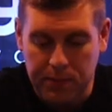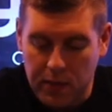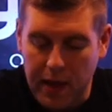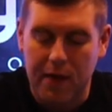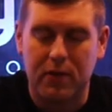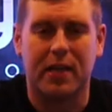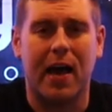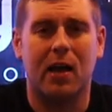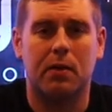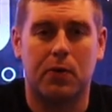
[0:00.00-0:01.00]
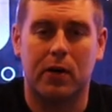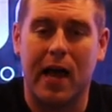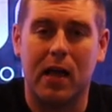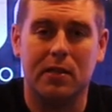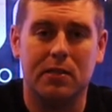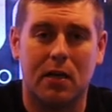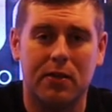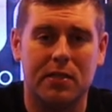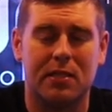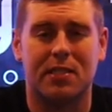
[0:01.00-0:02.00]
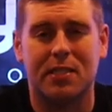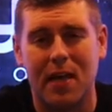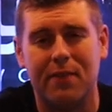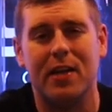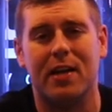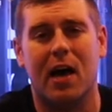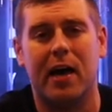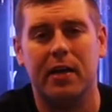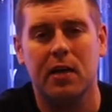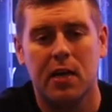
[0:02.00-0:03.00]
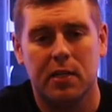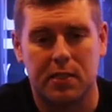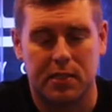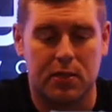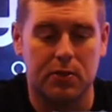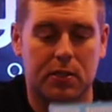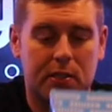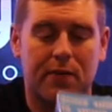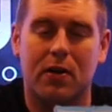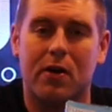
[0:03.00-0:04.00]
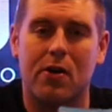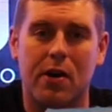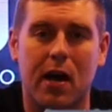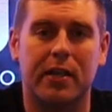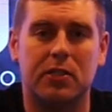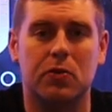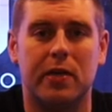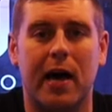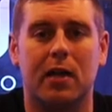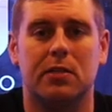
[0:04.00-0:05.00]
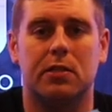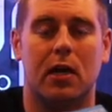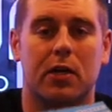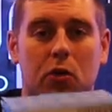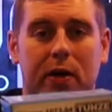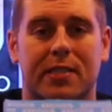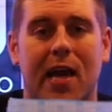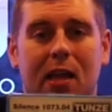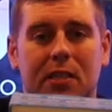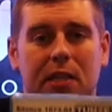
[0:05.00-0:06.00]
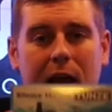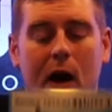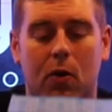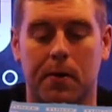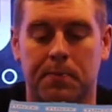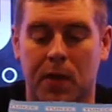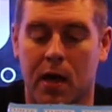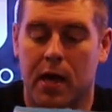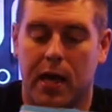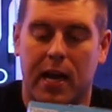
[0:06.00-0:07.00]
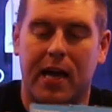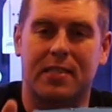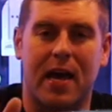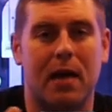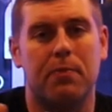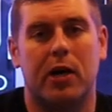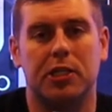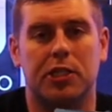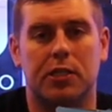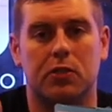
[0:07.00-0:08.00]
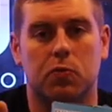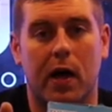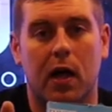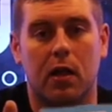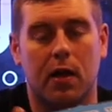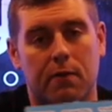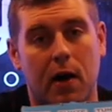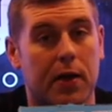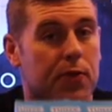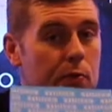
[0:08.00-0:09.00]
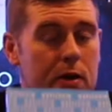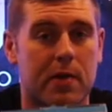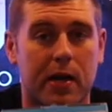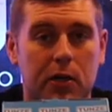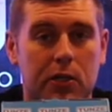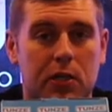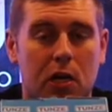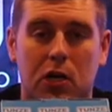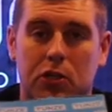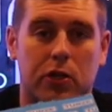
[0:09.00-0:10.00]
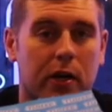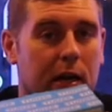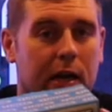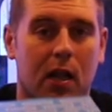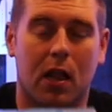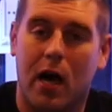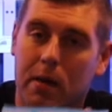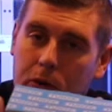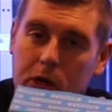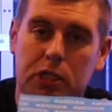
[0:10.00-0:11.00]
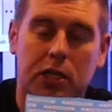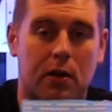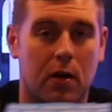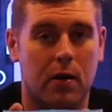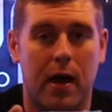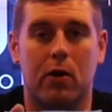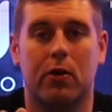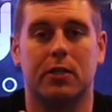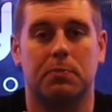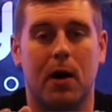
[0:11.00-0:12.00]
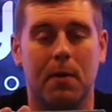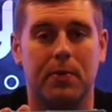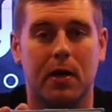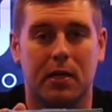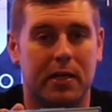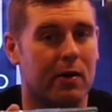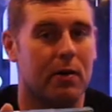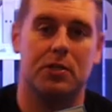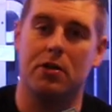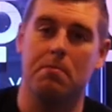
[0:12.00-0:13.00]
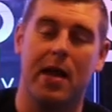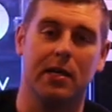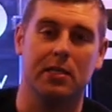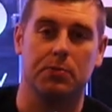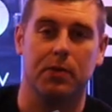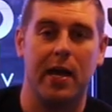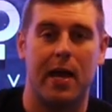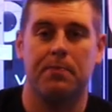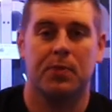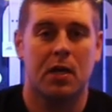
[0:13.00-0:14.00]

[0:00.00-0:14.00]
They have a gallon per gallons on this is 79 to 792 gallons, US gallons an hour. It has a head pressure as well of 3 meters. So you're gonna get a lot of push out of this pump to get it up to your main display.